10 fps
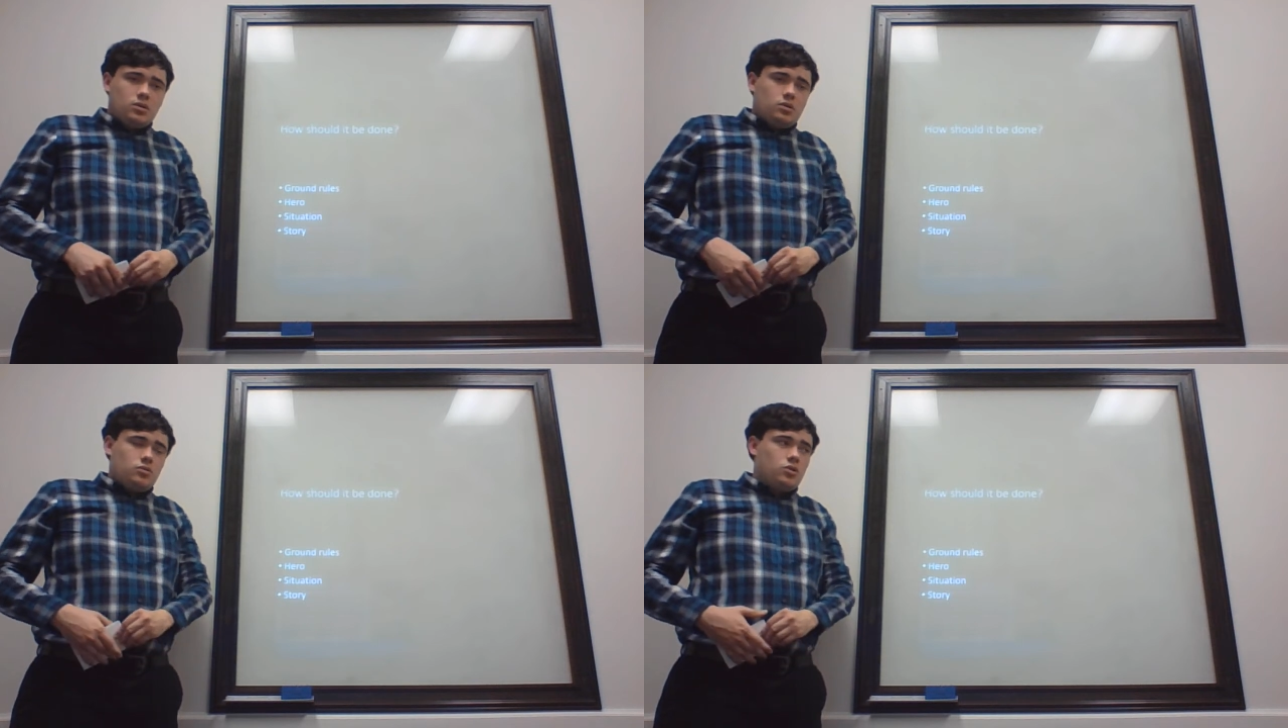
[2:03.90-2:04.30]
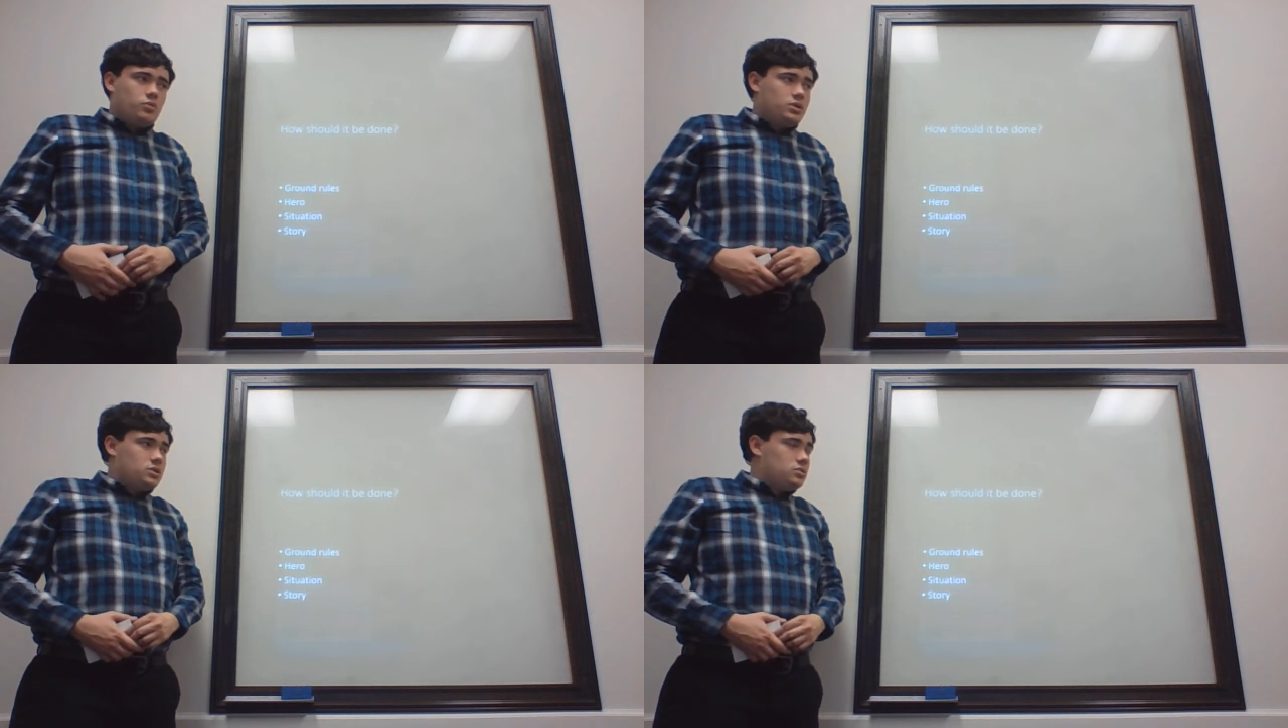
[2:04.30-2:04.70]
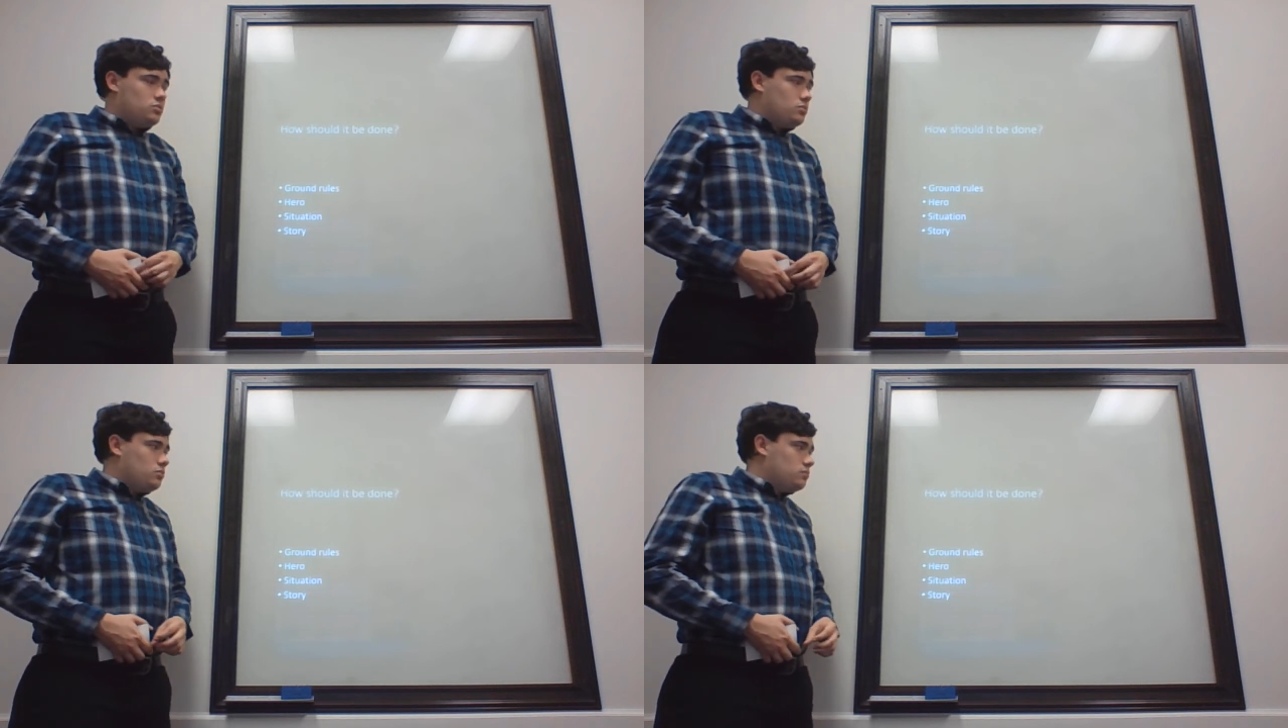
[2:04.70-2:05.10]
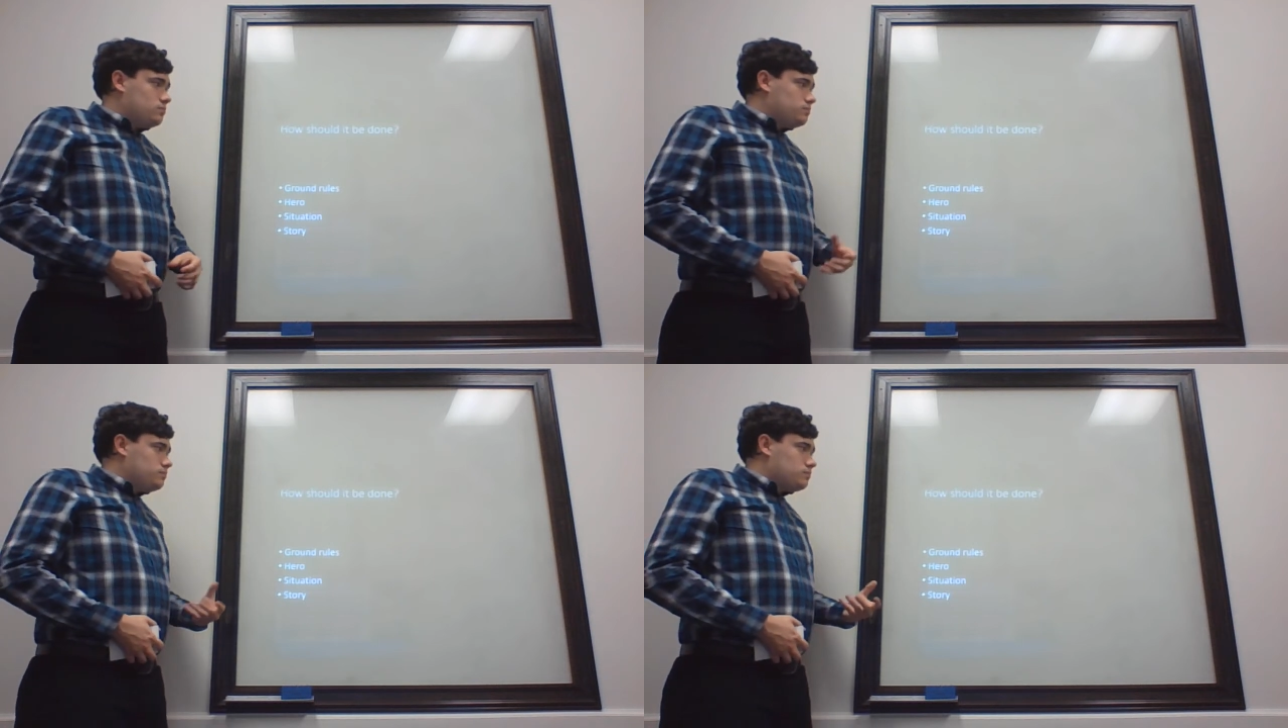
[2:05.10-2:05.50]
You're going to
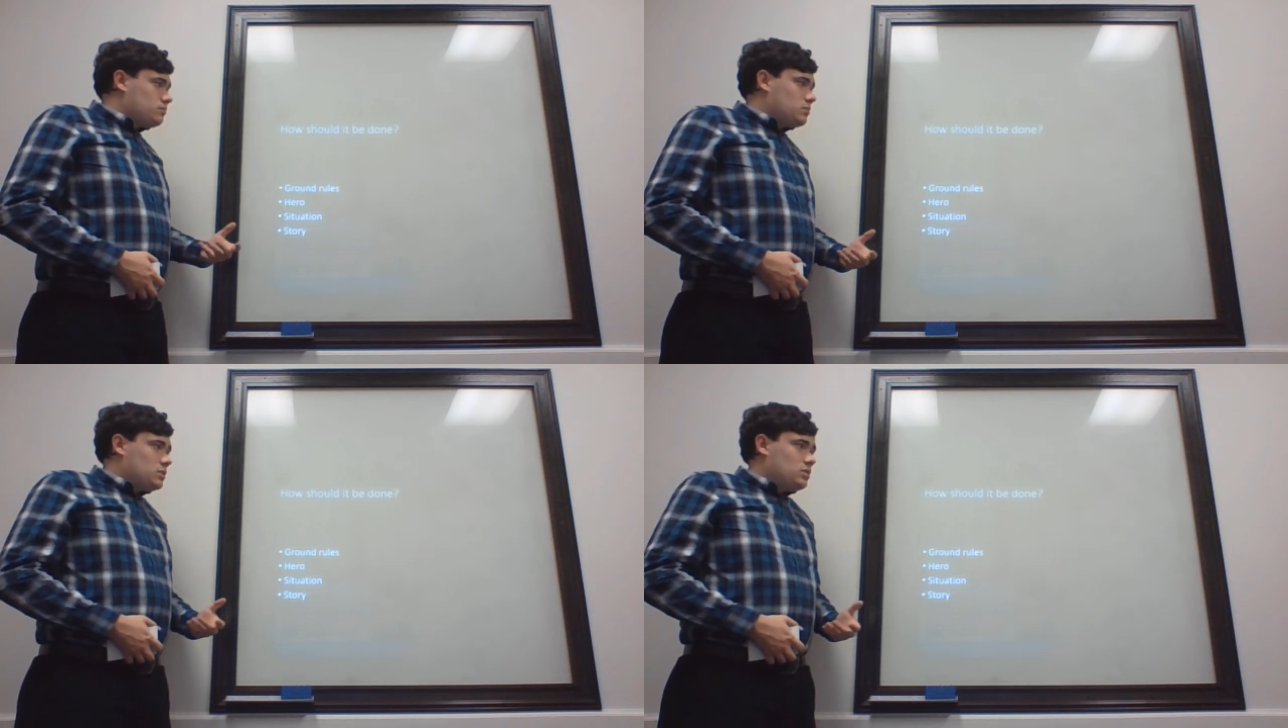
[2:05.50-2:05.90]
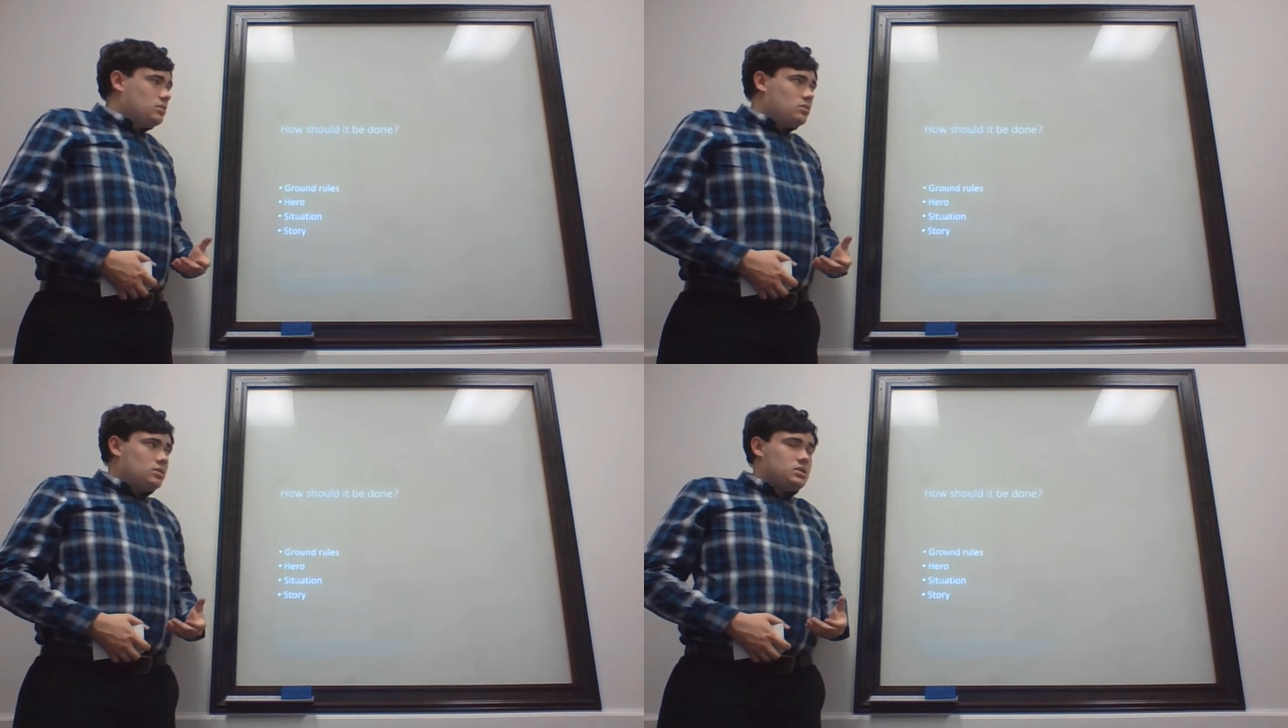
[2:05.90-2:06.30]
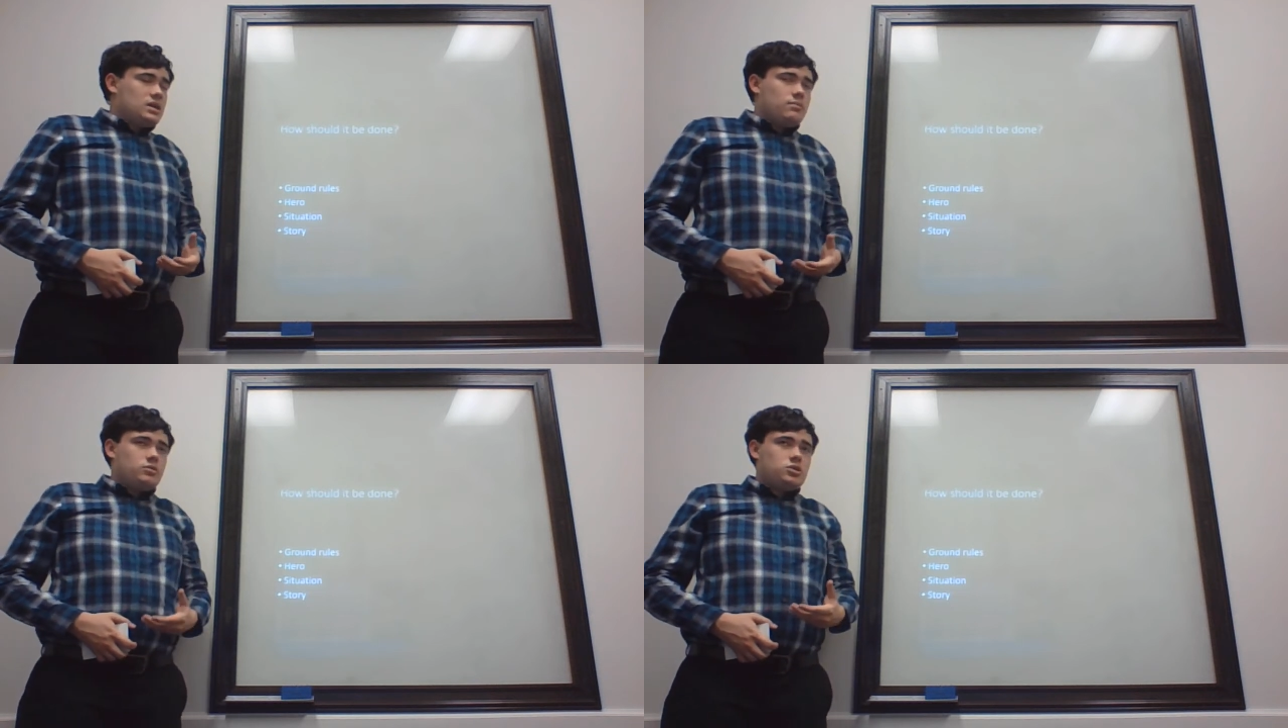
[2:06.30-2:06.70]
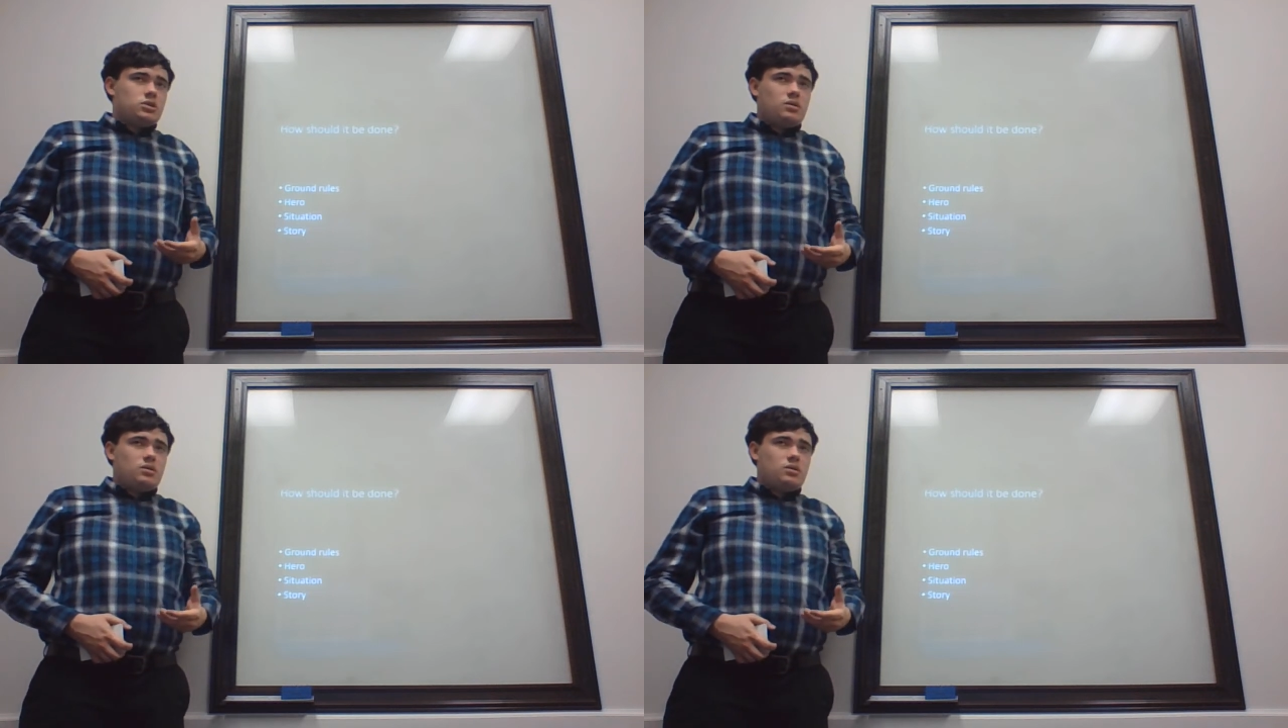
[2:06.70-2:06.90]
establish